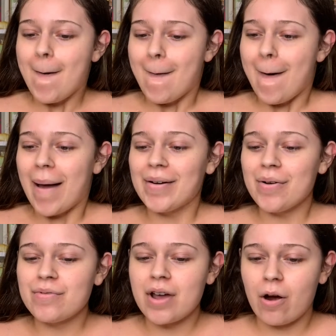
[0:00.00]
I
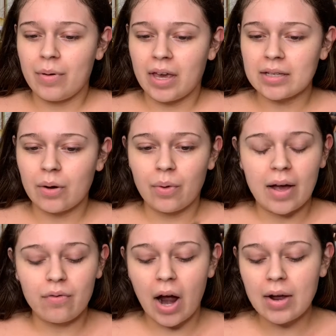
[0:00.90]
don't know, because
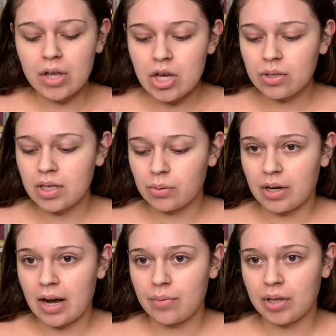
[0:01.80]
I used this one
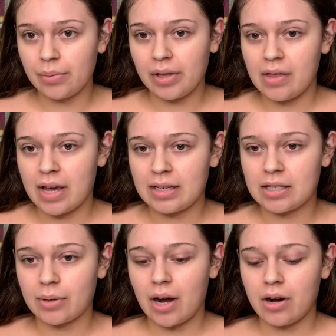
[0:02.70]
and I really liked it,
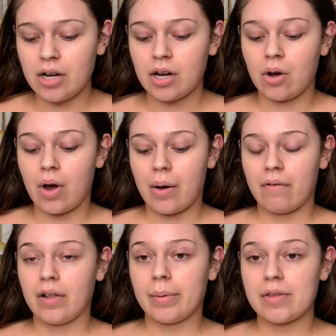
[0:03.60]
so I already know how I
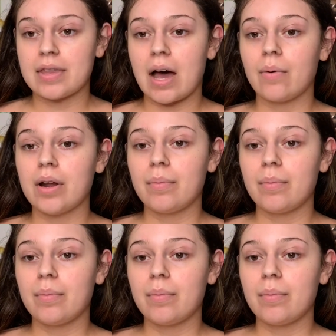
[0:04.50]
feel about that one.